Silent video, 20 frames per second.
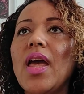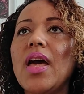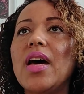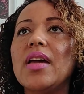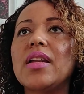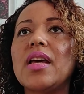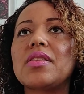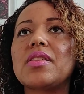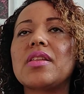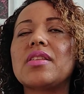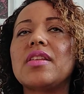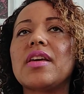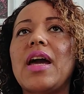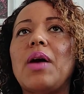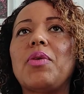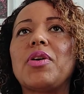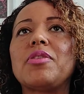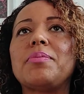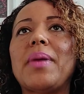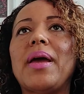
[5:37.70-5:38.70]
Another thing I
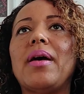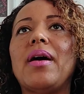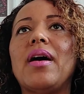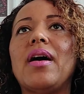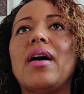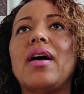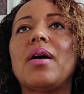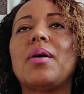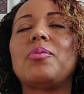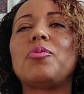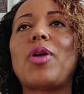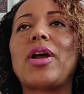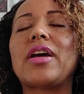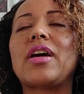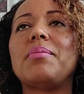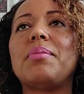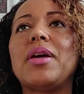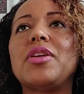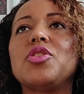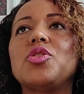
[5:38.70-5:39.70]
would
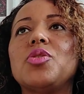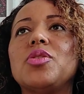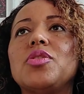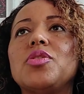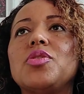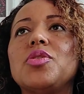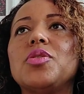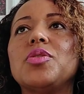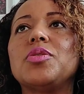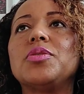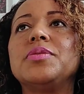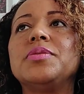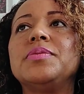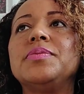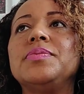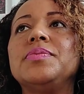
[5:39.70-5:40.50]
recommend you to do